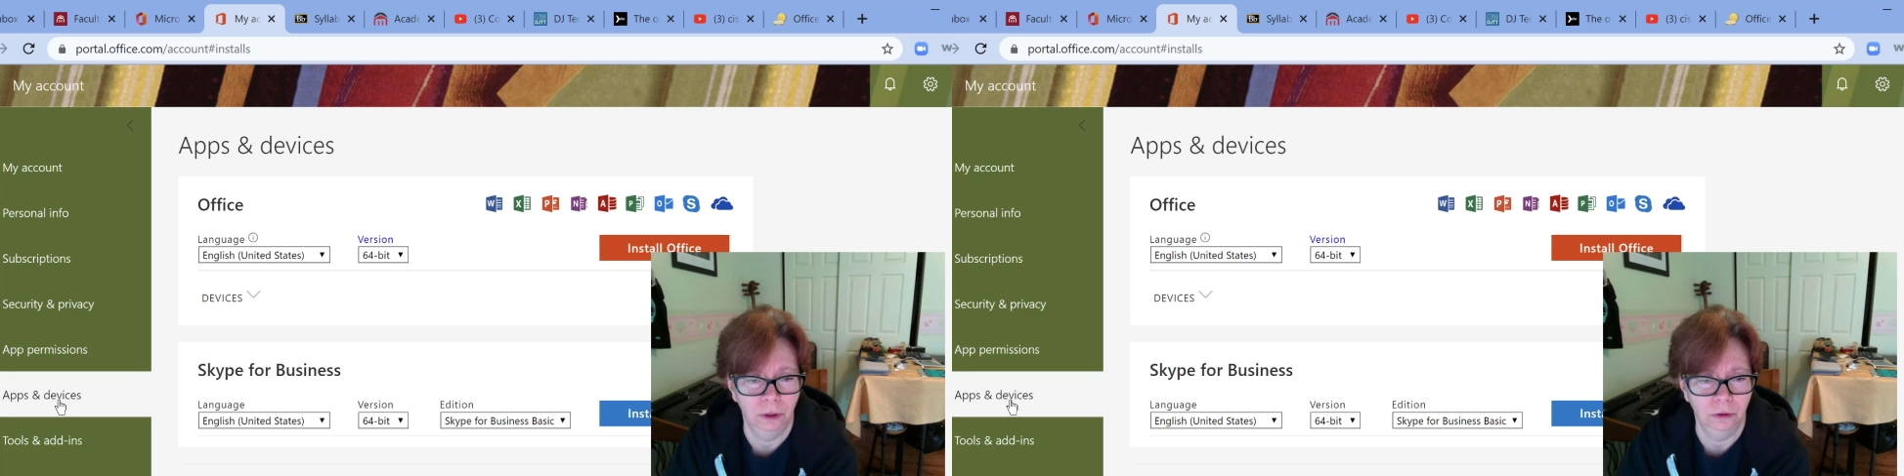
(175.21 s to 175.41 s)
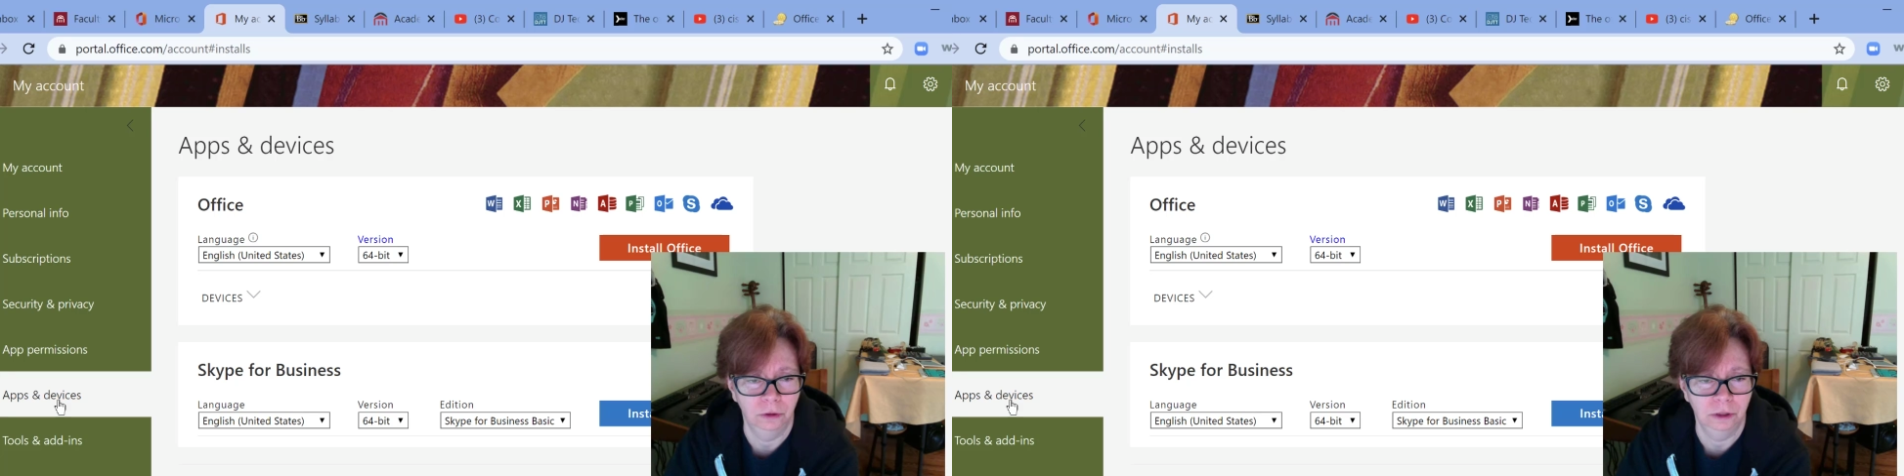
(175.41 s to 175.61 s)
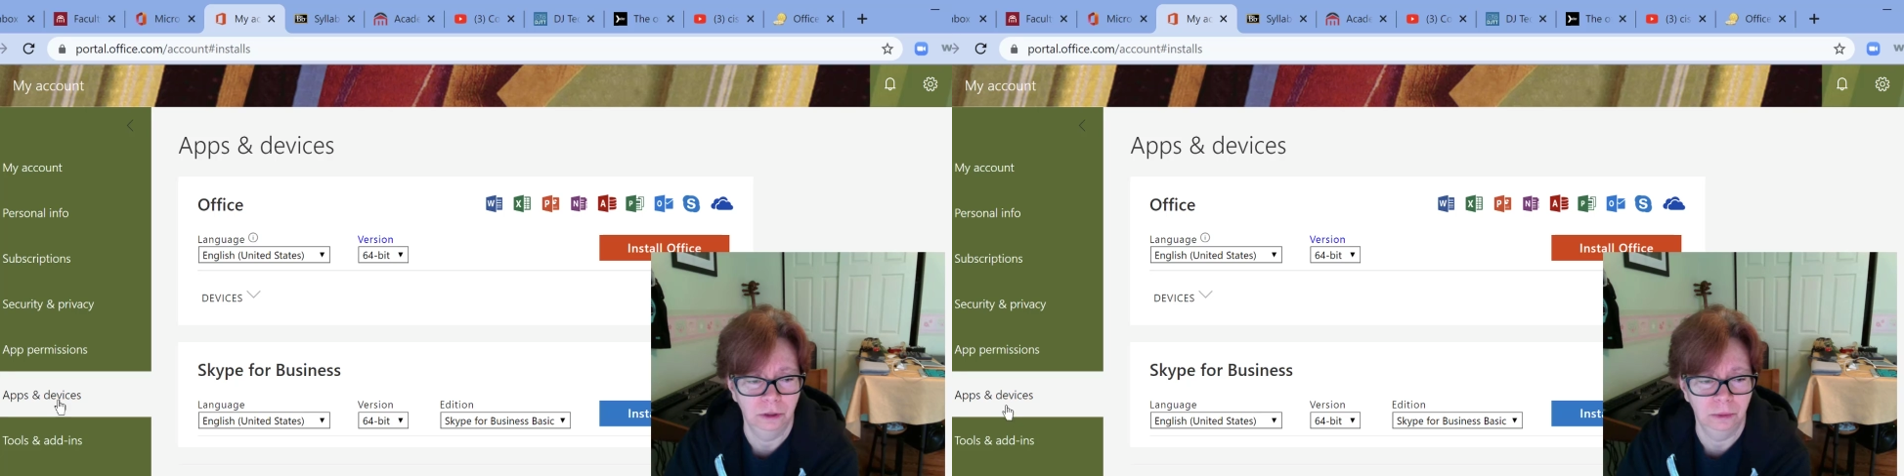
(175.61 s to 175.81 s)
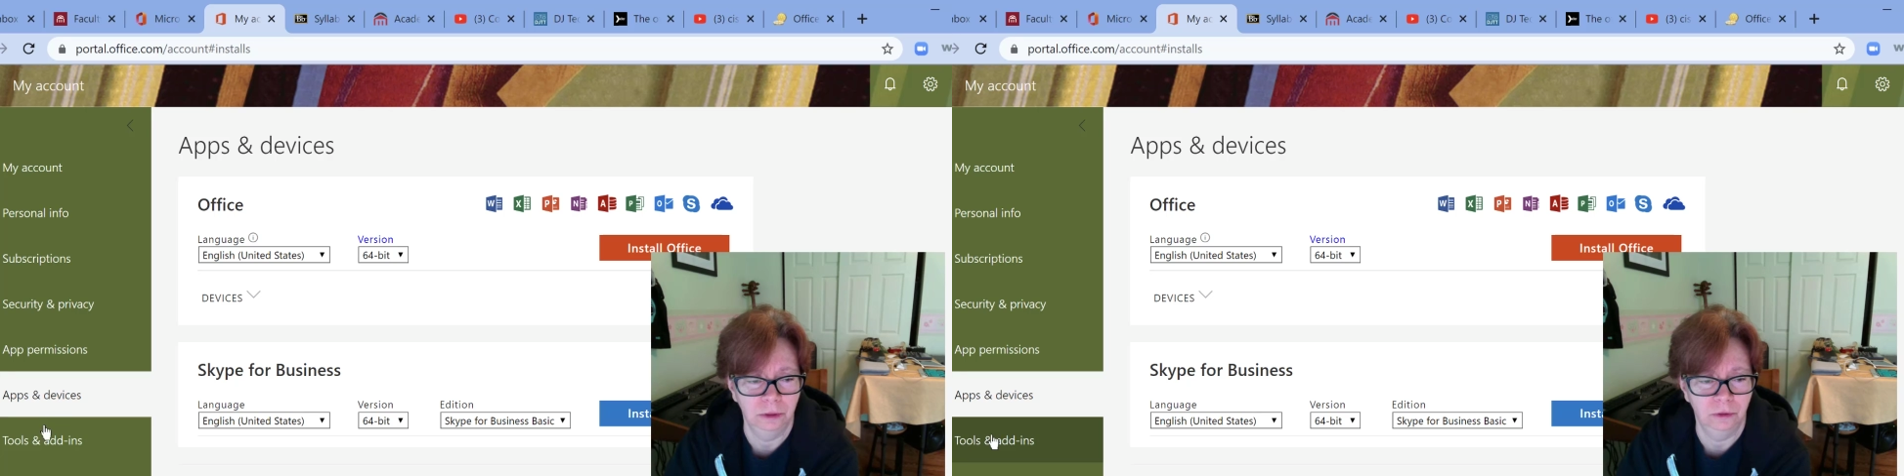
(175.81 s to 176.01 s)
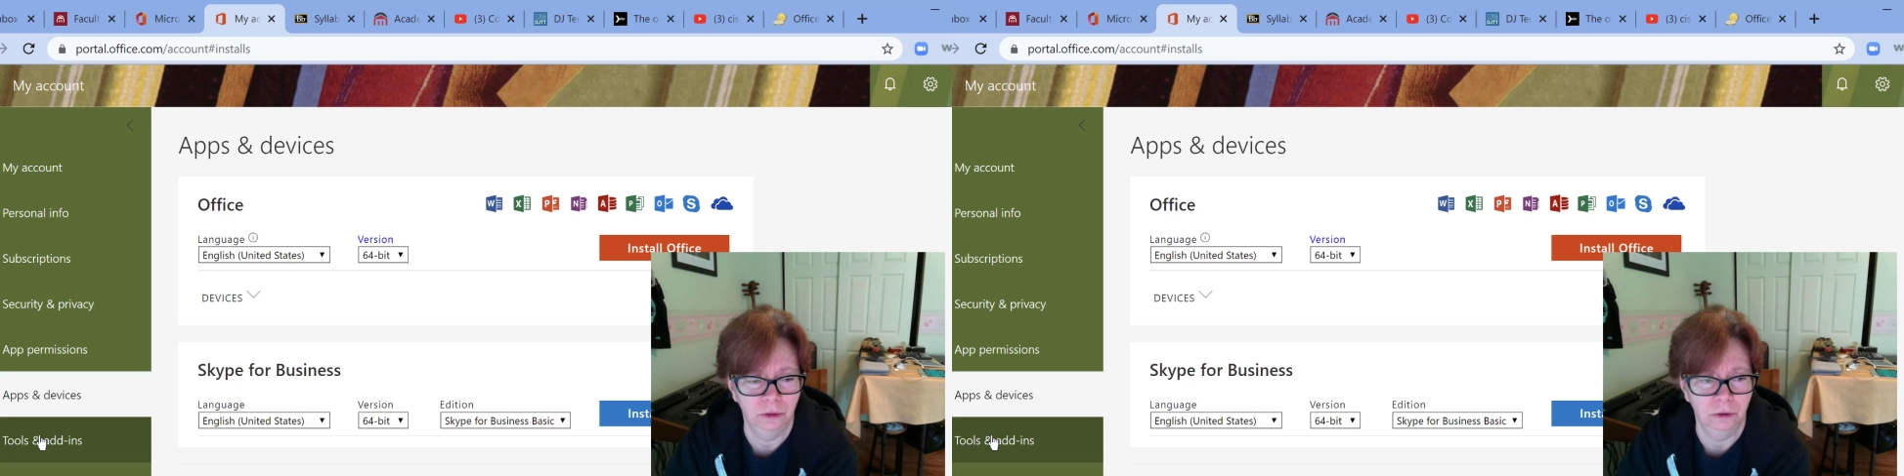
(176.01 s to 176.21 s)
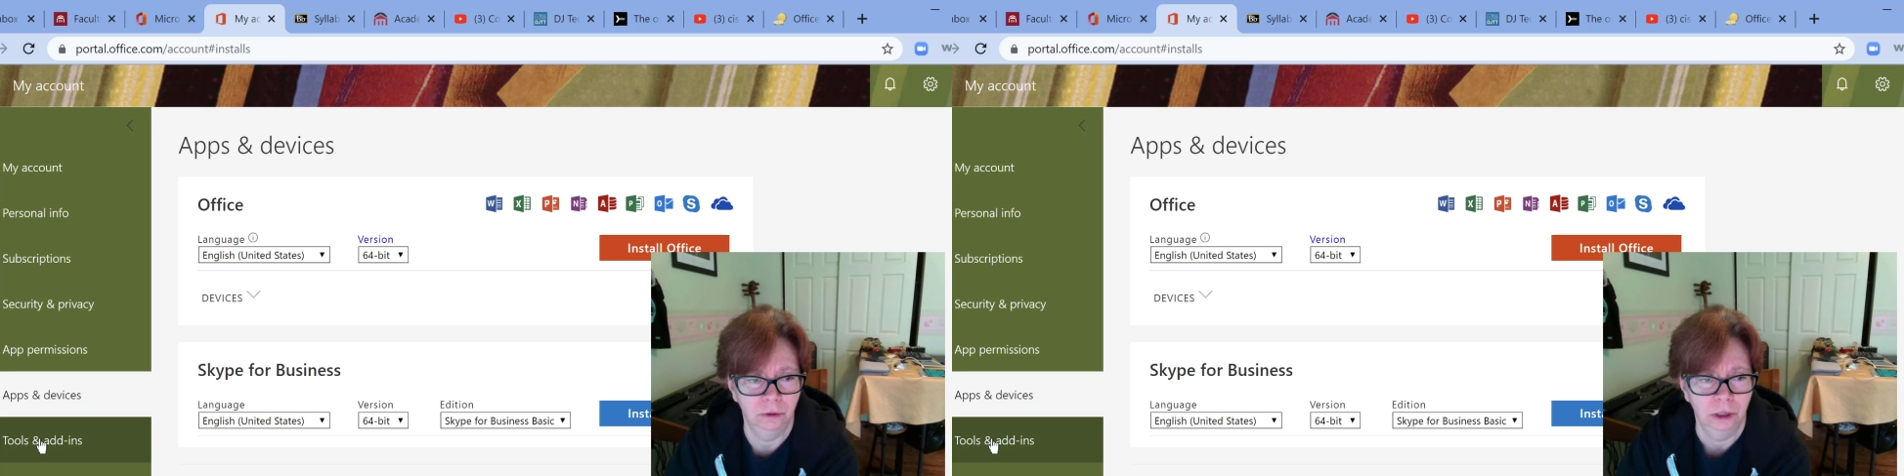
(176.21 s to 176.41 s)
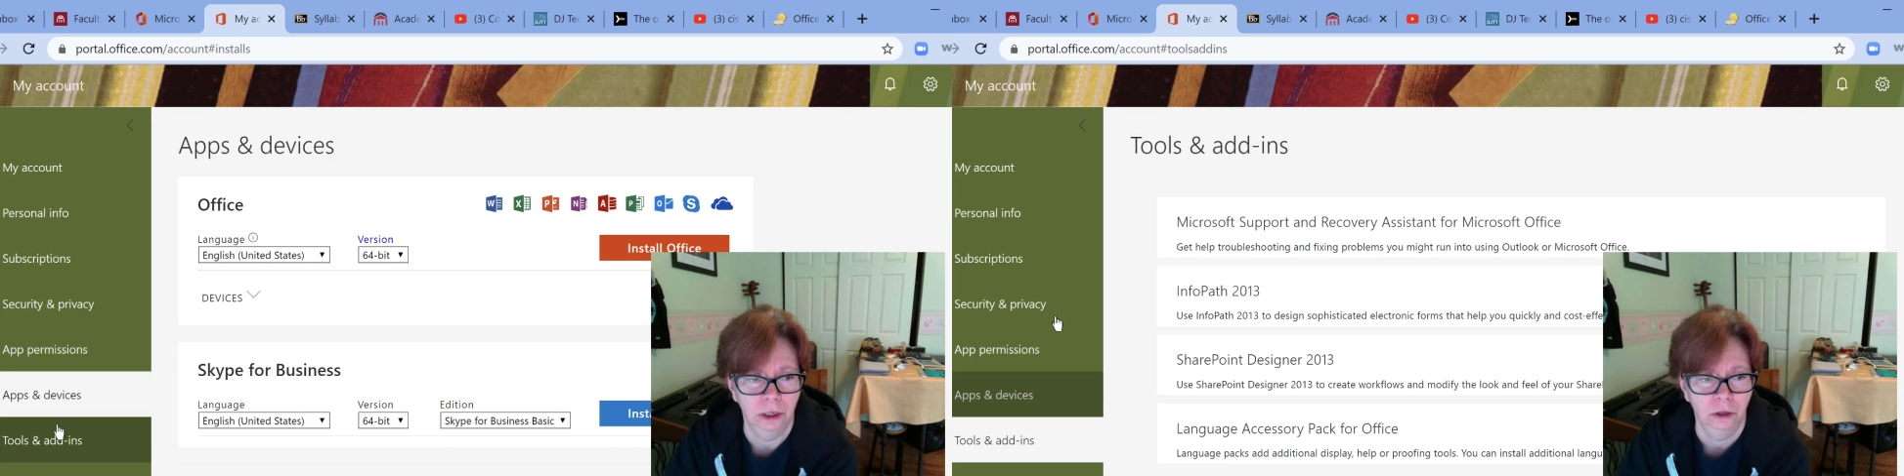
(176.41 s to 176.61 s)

other tidbits here.